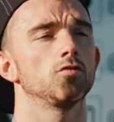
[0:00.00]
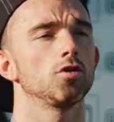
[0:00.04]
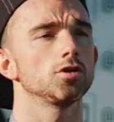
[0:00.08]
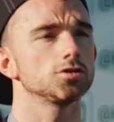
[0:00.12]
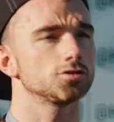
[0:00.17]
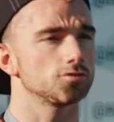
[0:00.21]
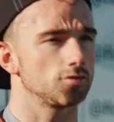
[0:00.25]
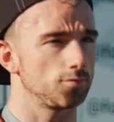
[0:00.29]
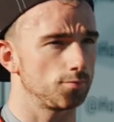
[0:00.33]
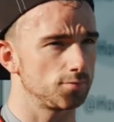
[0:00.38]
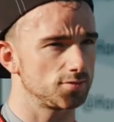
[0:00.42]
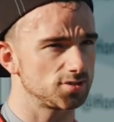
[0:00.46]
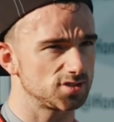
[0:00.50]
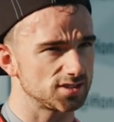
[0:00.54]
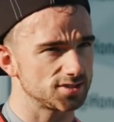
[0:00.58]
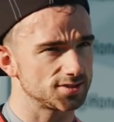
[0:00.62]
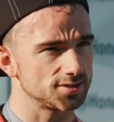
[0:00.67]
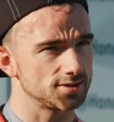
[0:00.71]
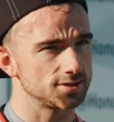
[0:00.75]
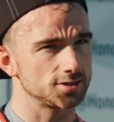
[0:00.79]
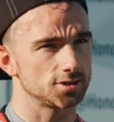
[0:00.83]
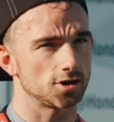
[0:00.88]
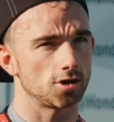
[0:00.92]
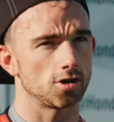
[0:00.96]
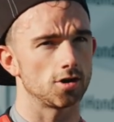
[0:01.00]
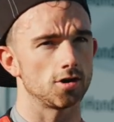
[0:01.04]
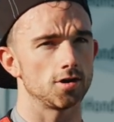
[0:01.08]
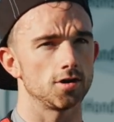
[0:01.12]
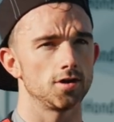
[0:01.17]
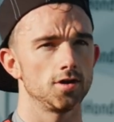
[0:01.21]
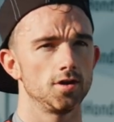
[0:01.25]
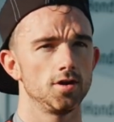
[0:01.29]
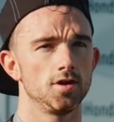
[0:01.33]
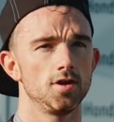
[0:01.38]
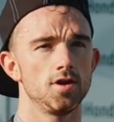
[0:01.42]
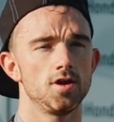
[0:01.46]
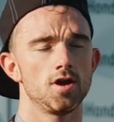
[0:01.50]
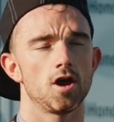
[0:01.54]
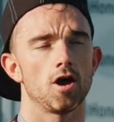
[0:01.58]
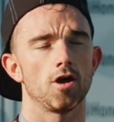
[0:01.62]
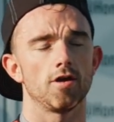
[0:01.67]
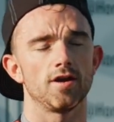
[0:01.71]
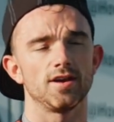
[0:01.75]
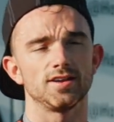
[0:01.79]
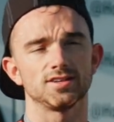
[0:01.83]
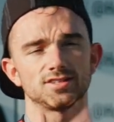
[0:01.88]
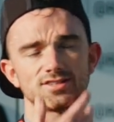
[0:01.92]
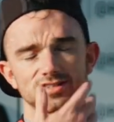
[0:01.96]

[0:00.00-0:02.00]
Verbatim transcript: rostrum positions are, are in